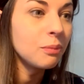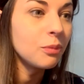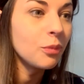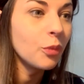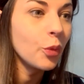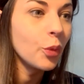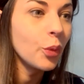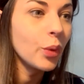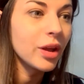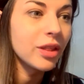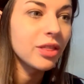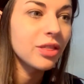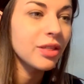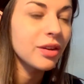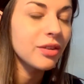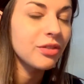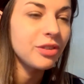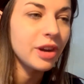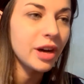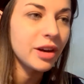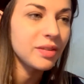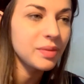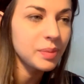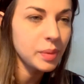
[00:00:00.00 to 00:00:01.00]
with
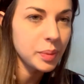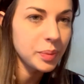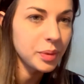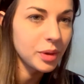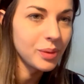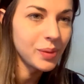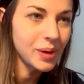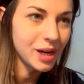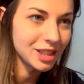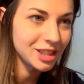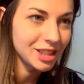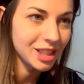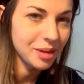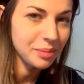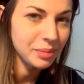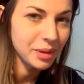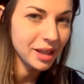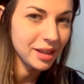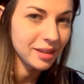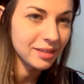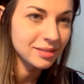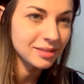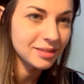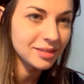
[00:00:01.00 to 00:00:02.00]
5 people watching
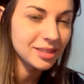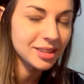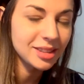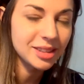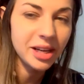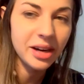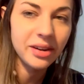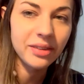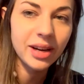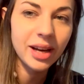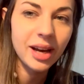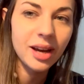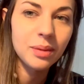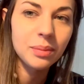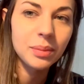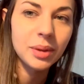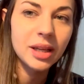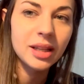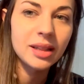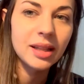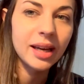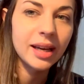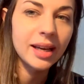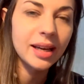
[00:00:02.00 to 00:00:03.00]
me staring at me.
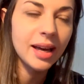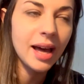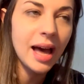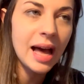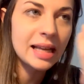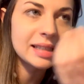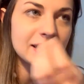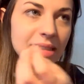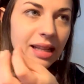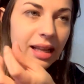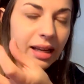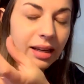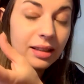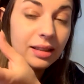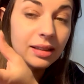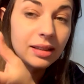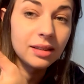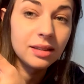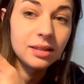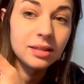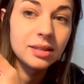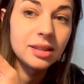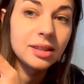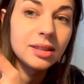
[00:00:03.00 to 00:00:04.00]
Like it adds like a
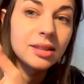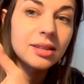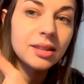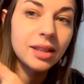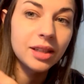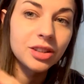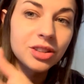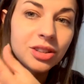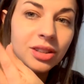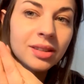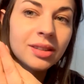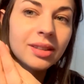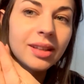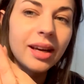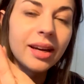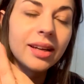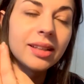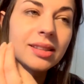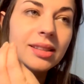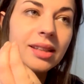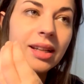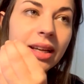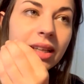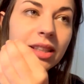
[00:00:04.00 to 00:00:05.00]
little distinction that
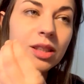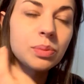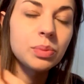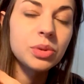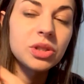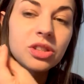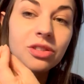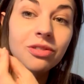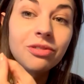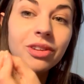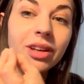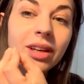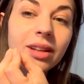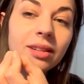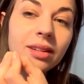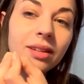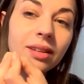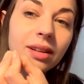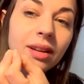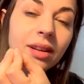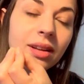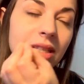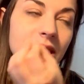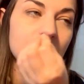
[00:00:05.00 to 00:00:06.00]
is like specific
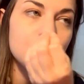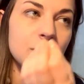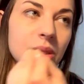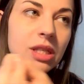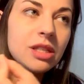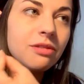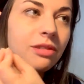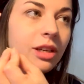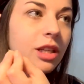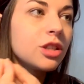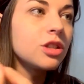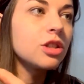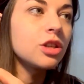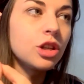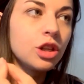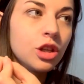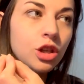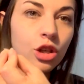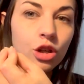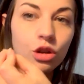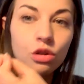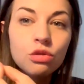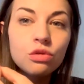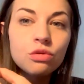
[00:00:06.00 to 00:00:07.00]
to
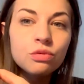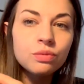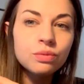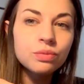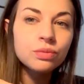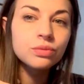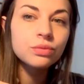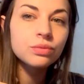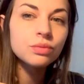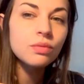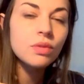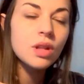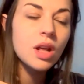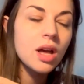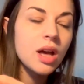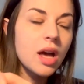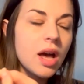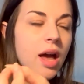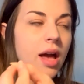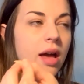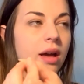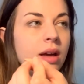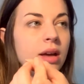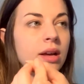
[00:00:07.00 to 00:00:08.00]
you,
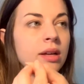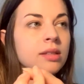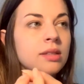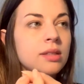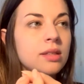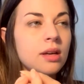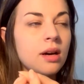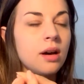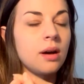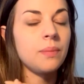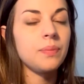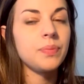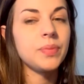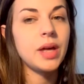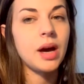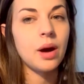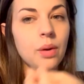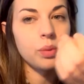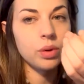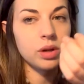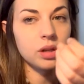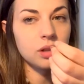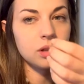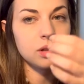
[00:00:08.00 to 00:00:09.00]
and
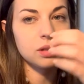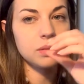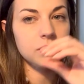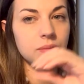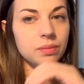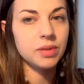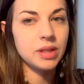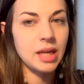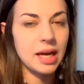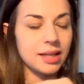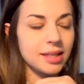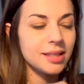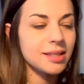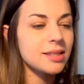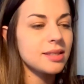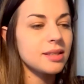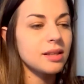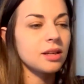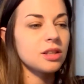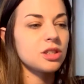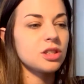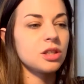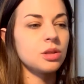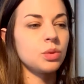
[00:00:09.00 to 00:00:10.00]
that
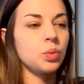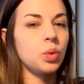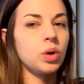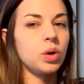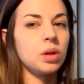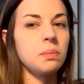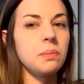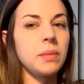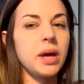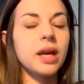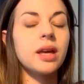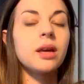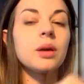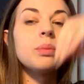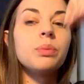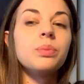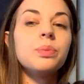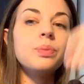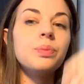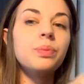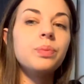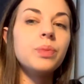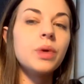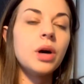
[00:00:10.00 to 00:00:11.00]
distinction will make you
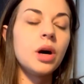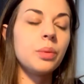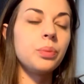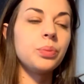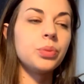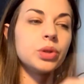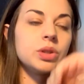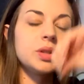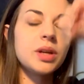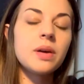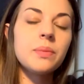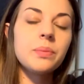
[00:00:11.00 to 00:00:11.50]
put